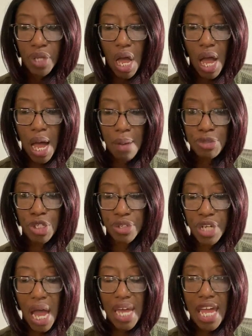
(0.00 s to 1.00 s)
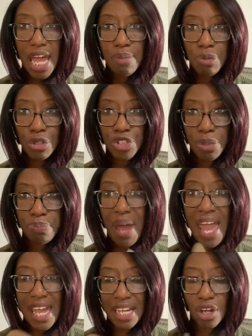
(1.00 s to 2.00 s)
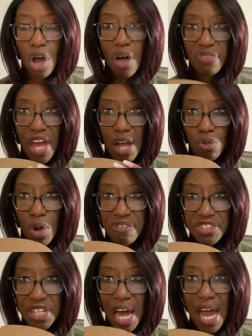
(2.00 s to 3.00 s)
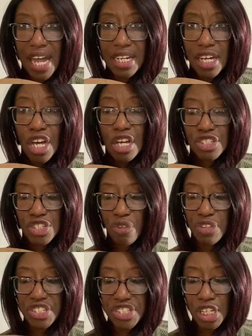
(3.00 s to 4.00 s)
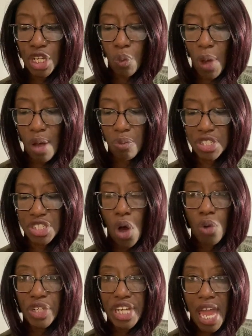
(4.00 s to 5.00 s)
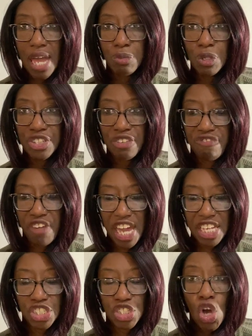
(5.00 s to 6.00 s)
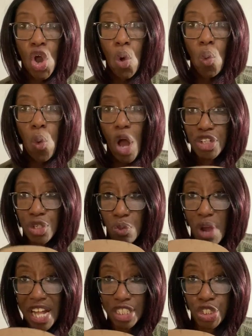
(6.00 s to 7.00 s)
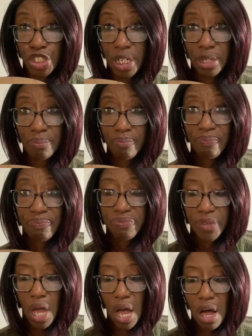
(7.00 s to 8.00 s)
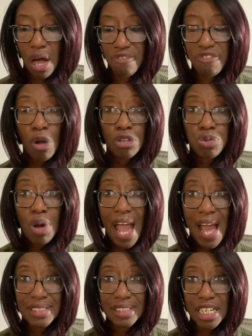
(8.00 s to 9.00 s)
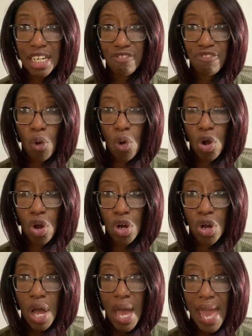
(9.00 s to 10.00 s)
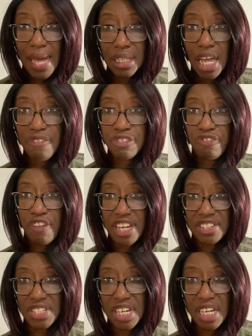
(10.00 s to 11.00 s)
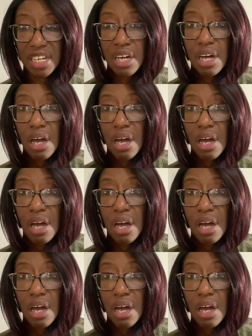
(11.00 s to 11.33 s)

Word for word: Um, you're not able to paint on that rough side, so the silhouette was only able to face one direction. Uh, folks were asking for a left-facing